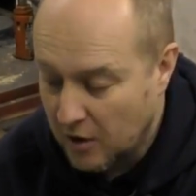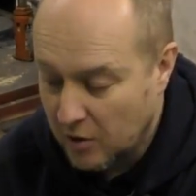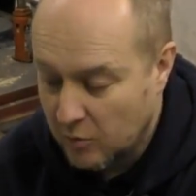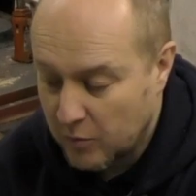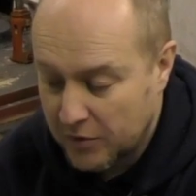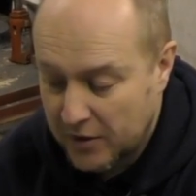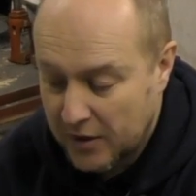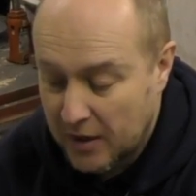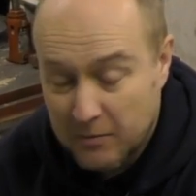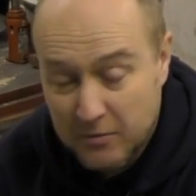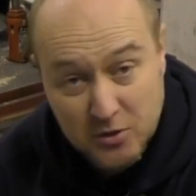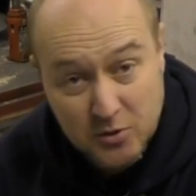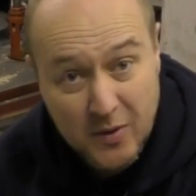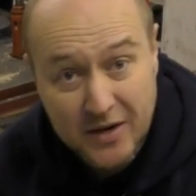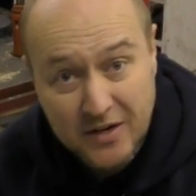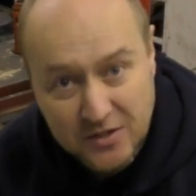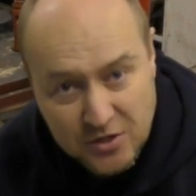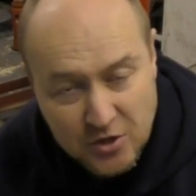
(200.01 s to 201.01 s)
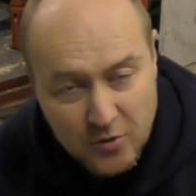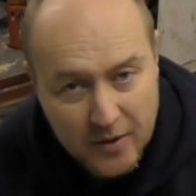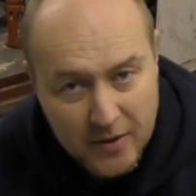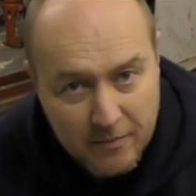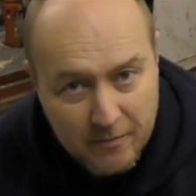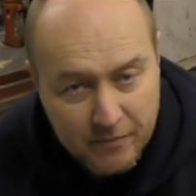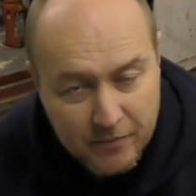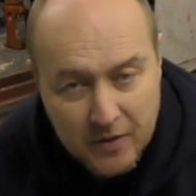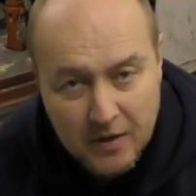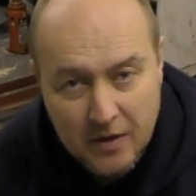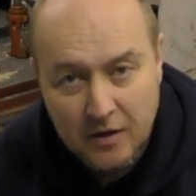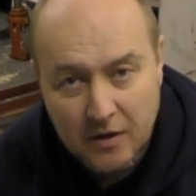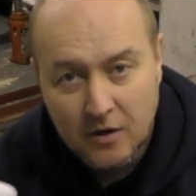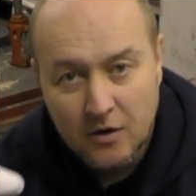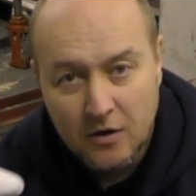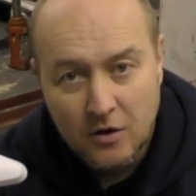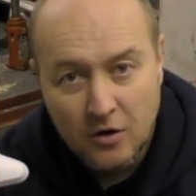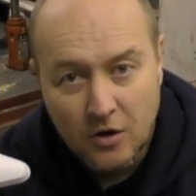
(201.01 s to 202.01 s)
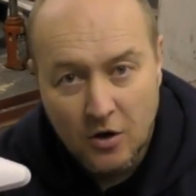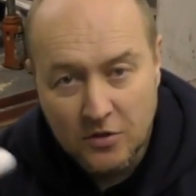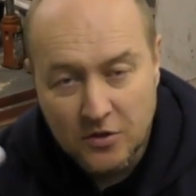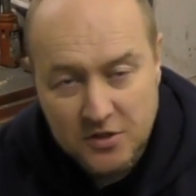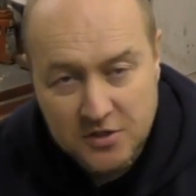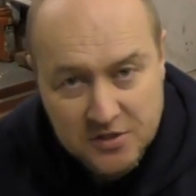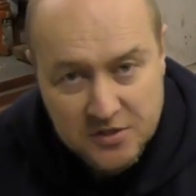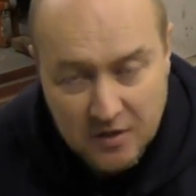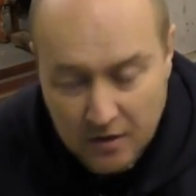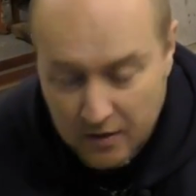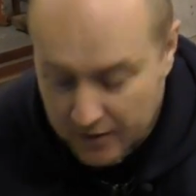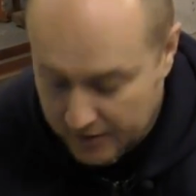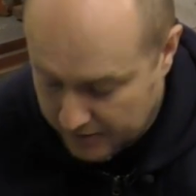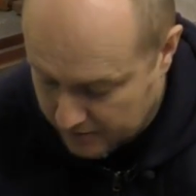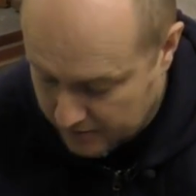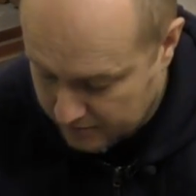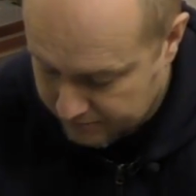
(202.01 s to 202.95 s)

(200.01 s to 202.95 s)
with the number 22 in, on the side.